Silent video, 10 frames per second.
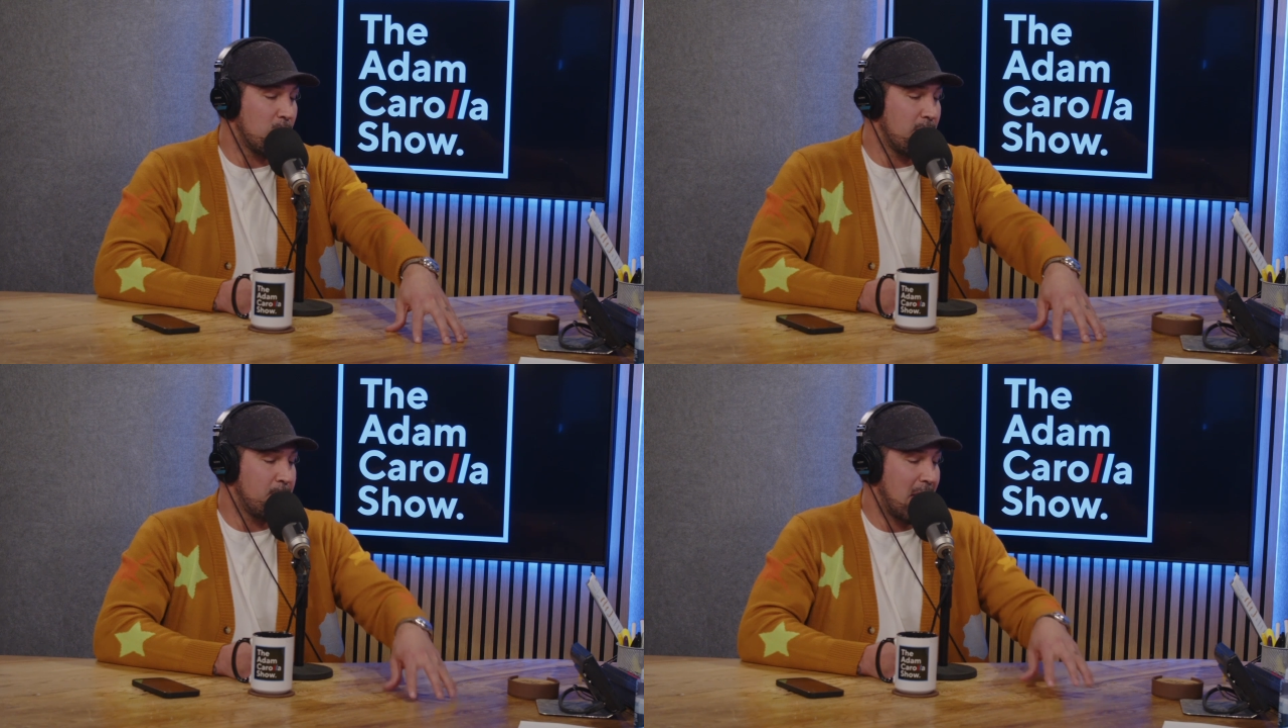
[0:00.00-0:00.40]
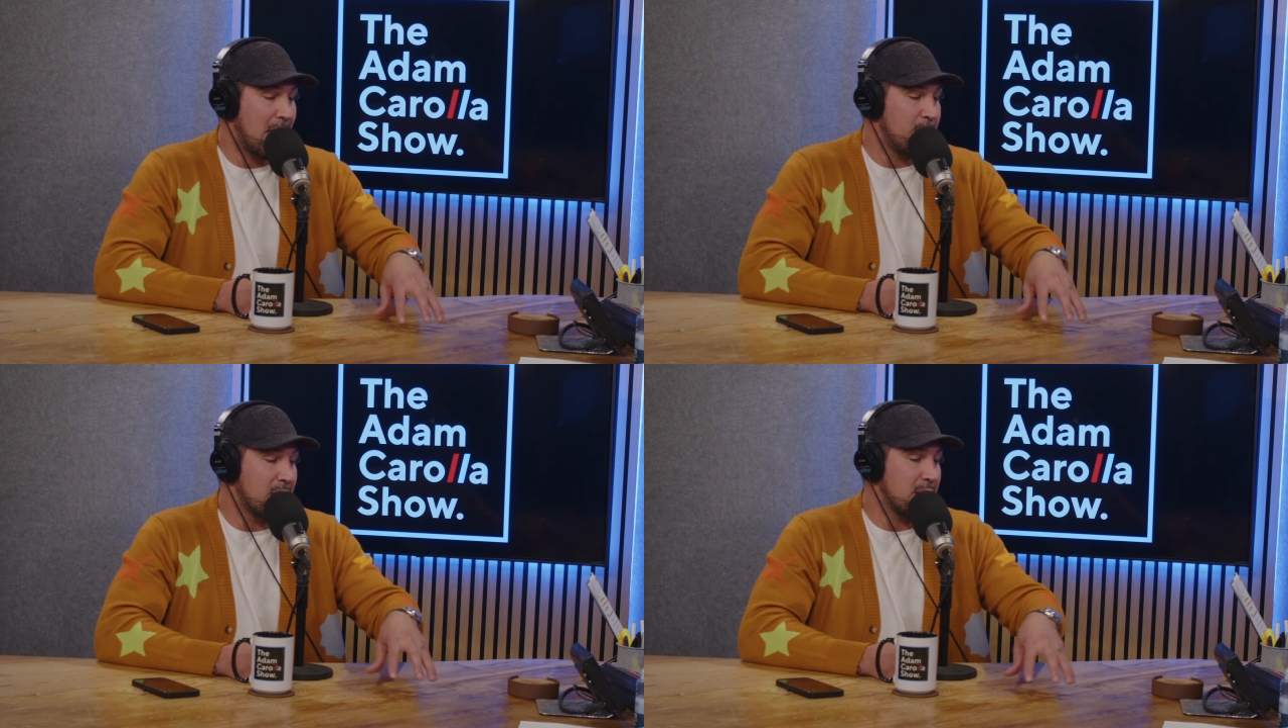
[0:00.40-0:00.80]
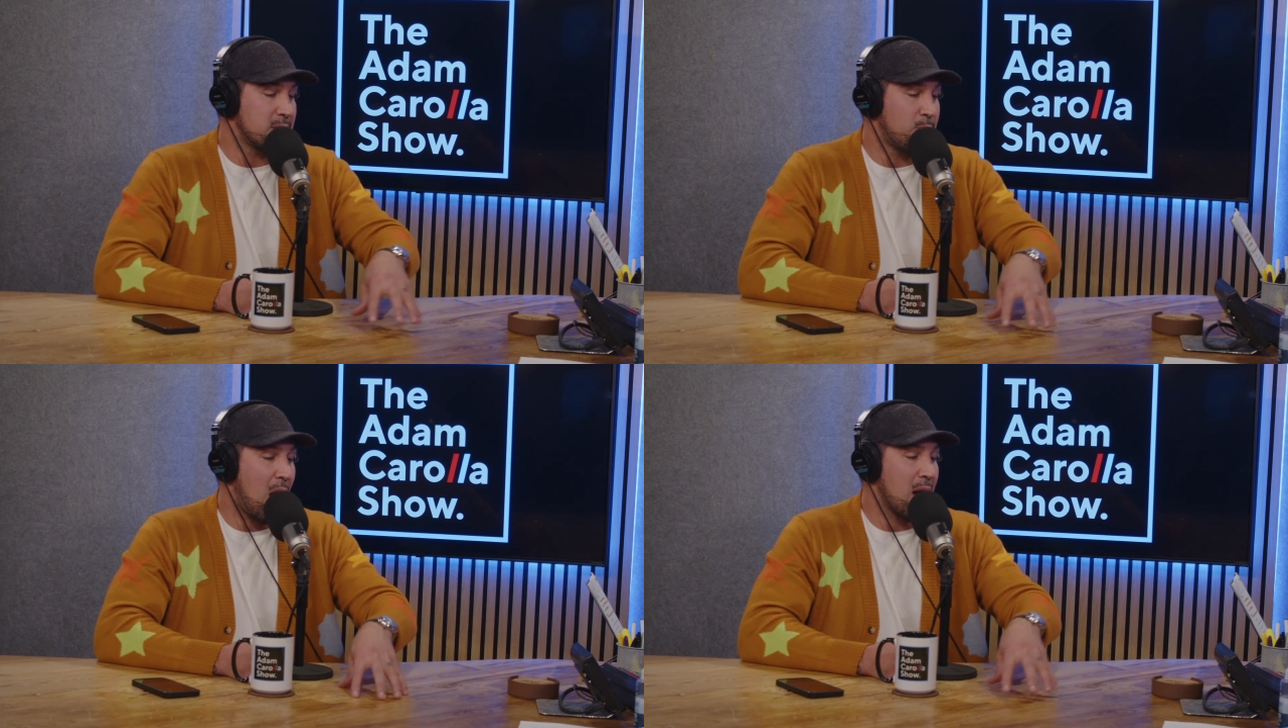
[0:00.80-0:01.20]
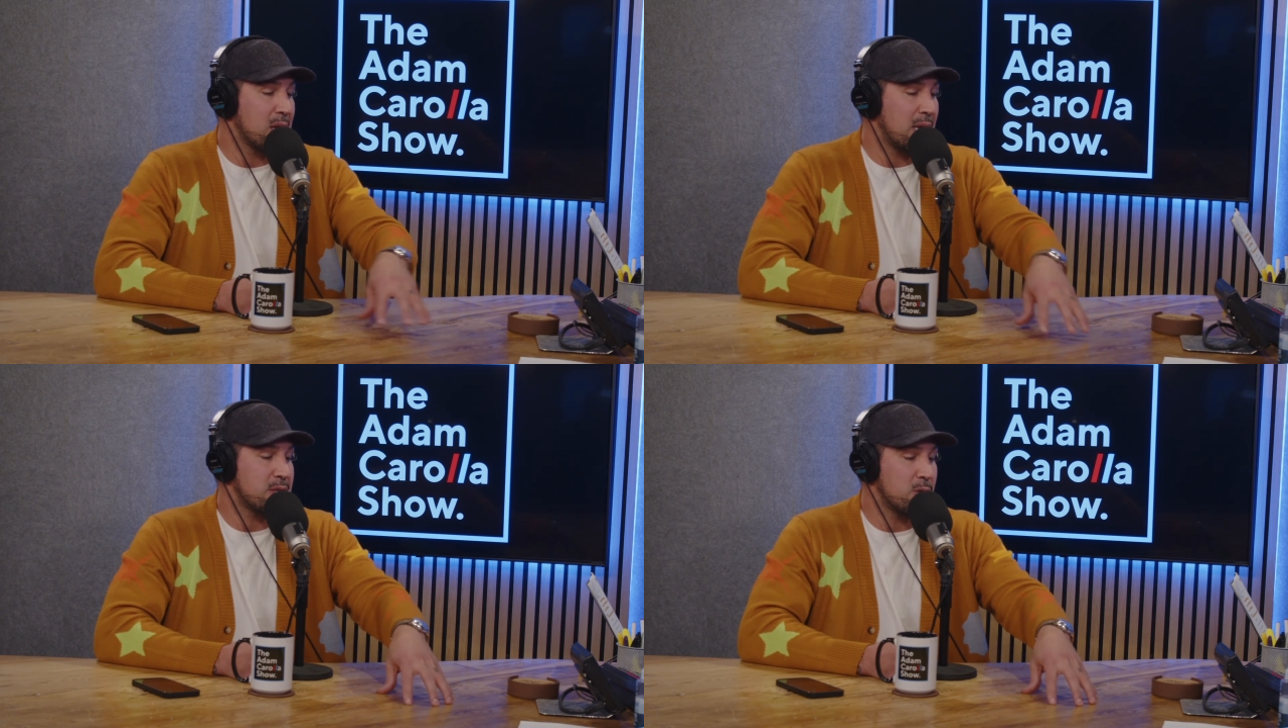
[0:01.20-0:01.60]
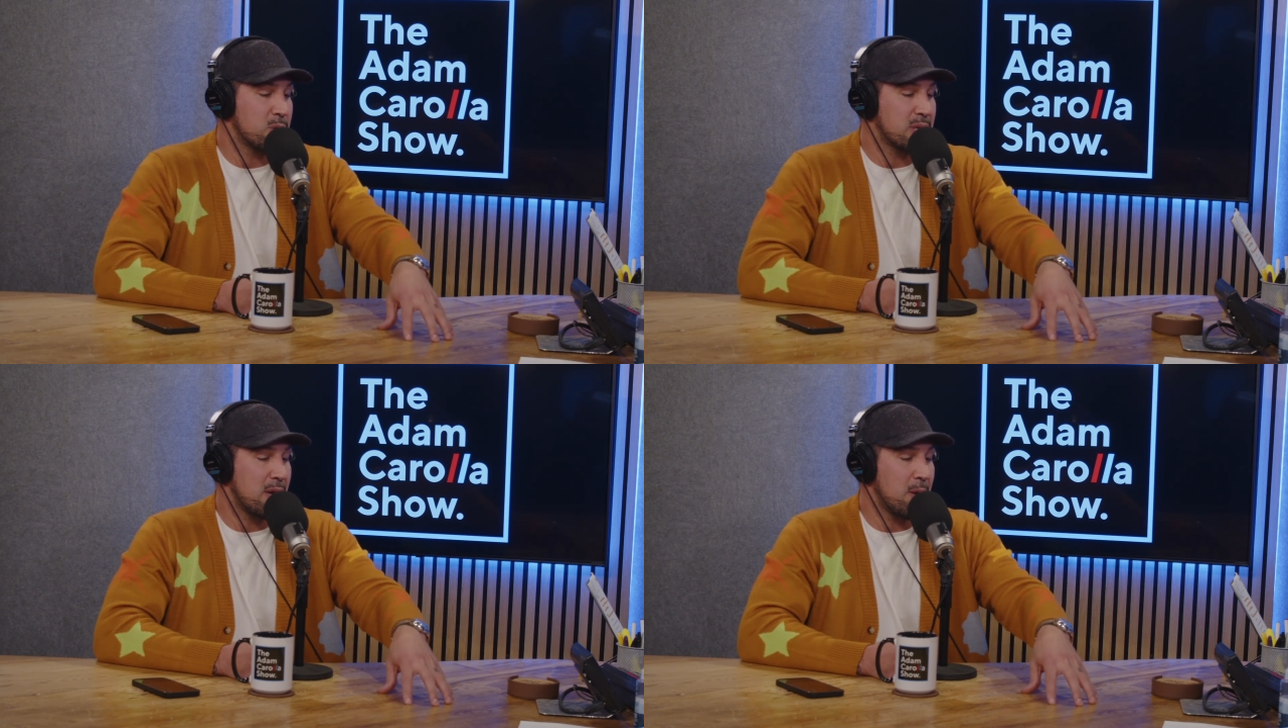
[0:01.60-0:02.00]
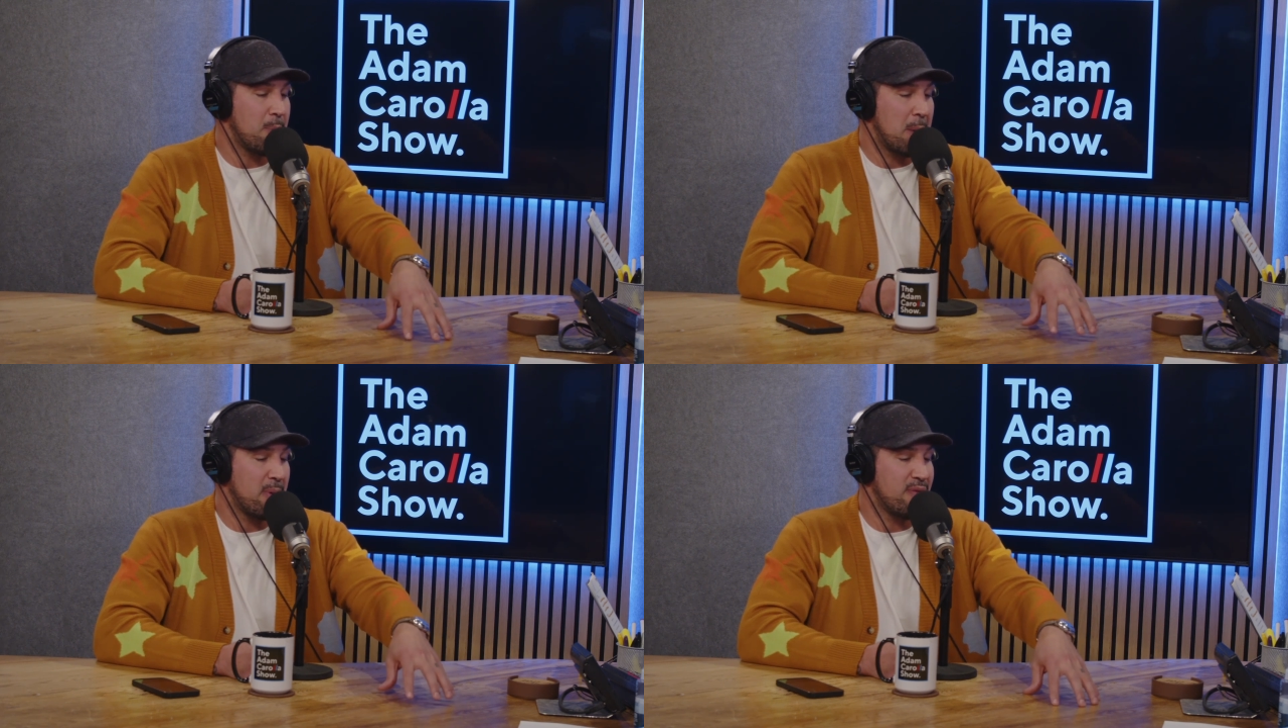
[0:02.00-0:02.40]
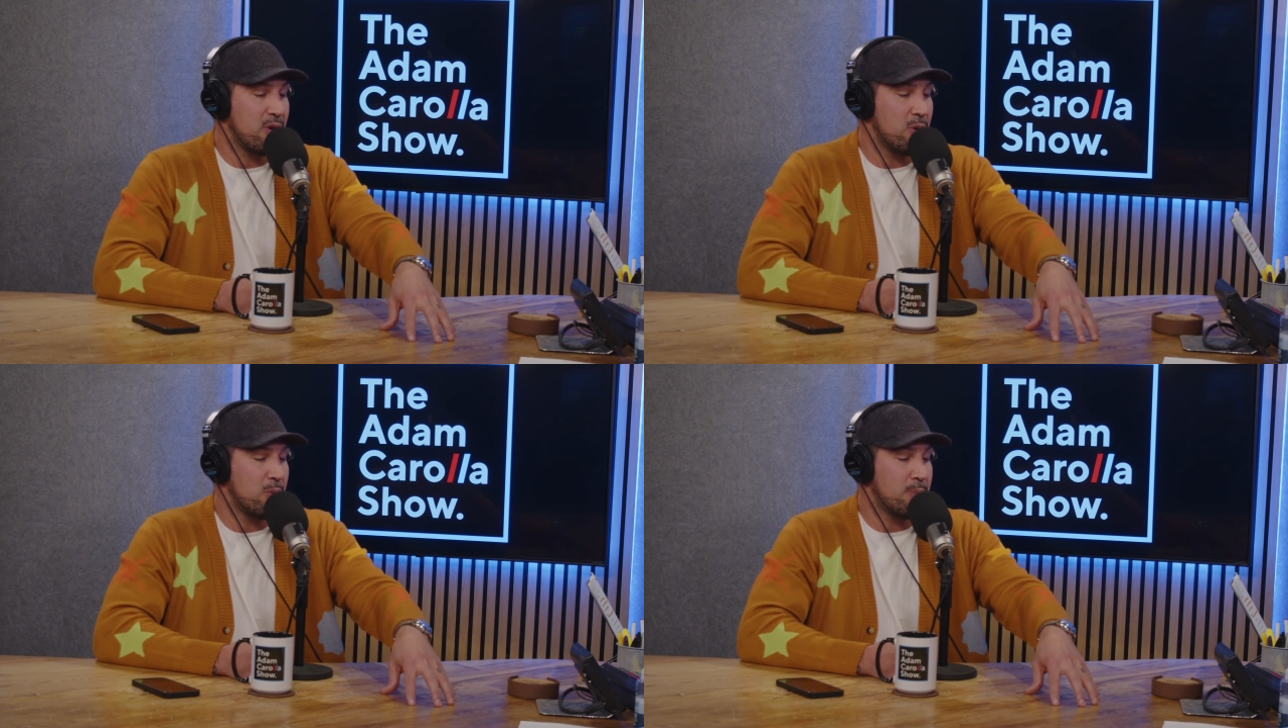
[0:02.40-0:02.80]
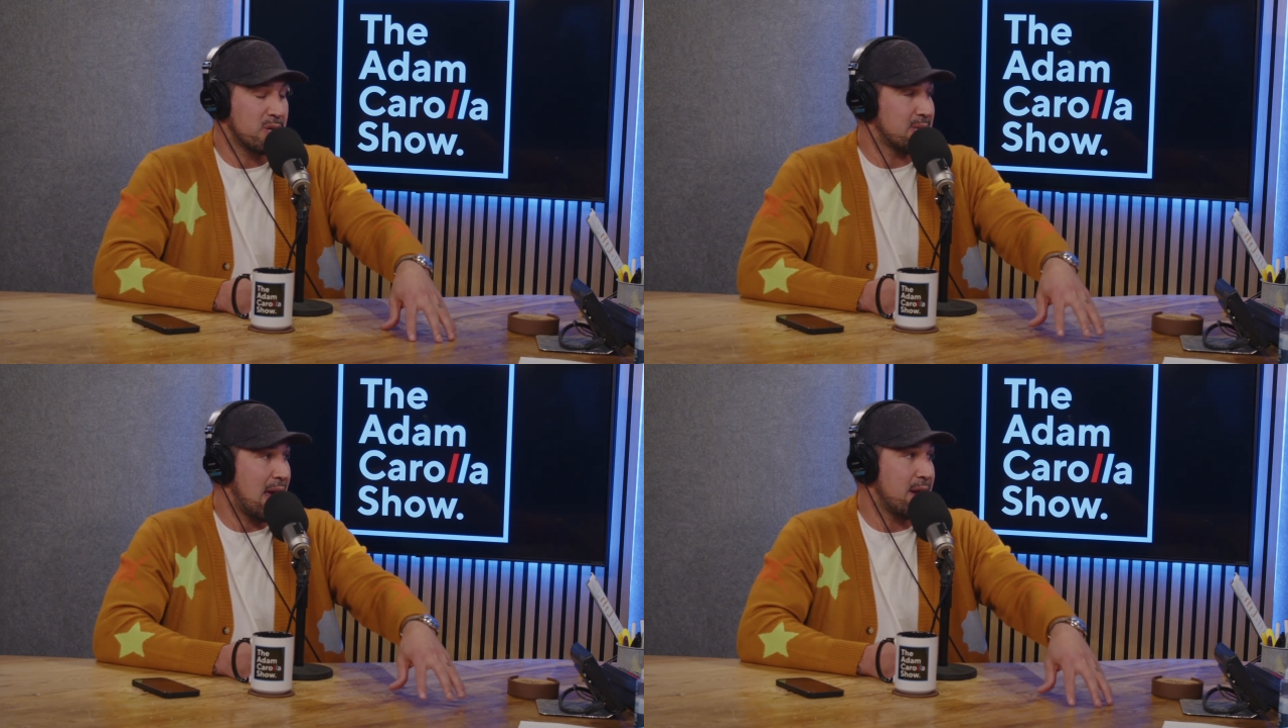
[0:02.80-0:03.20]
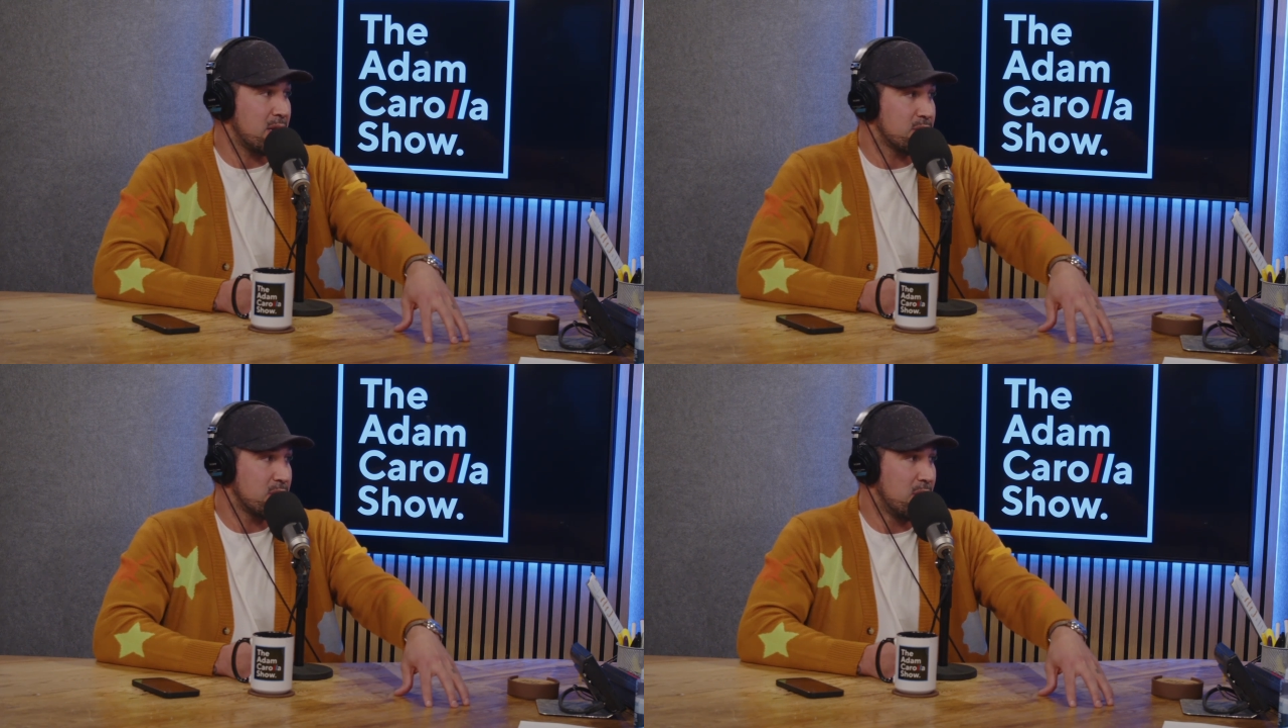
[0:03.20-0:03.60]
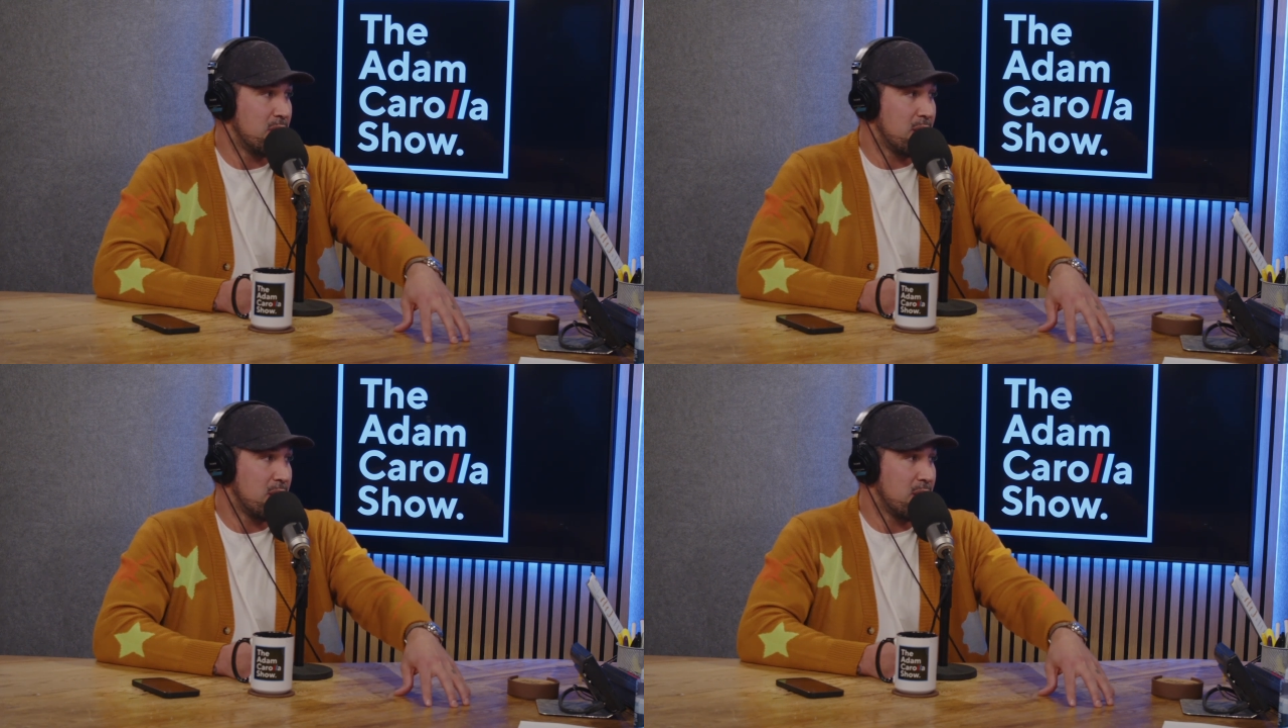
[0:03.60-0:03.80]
the pay because Brock Lesnar was getting a pay-per-view percentage.